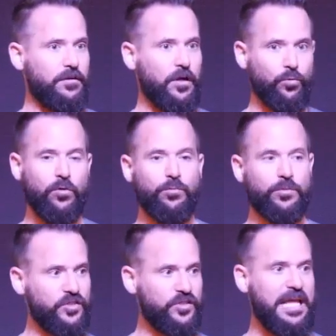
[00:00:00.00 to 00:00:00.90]
A ruler would
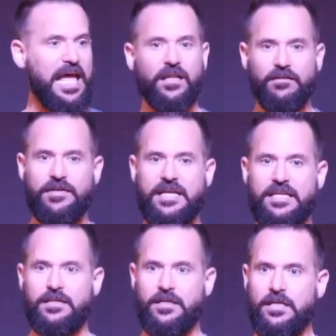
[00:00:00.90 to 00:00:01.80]
sit
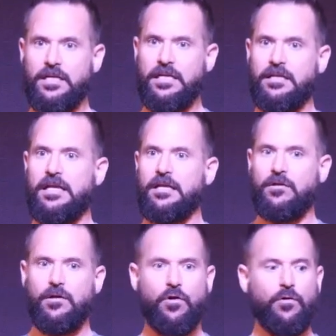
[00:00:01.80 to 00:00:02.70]
elevated and, and
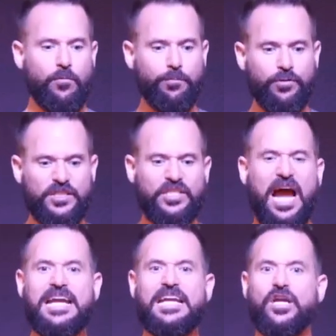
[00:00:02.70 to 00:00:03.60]
uh,
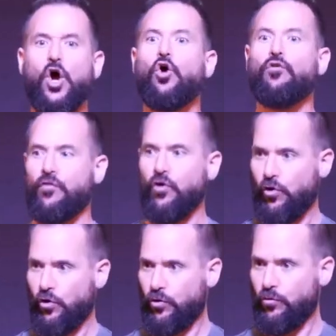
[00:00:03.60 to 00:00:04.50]
presiding over,
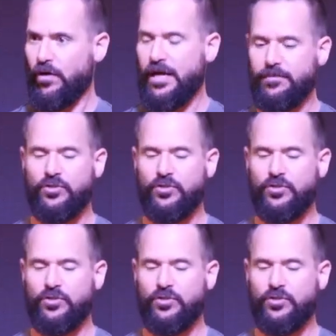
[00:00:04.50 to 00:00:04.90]
right?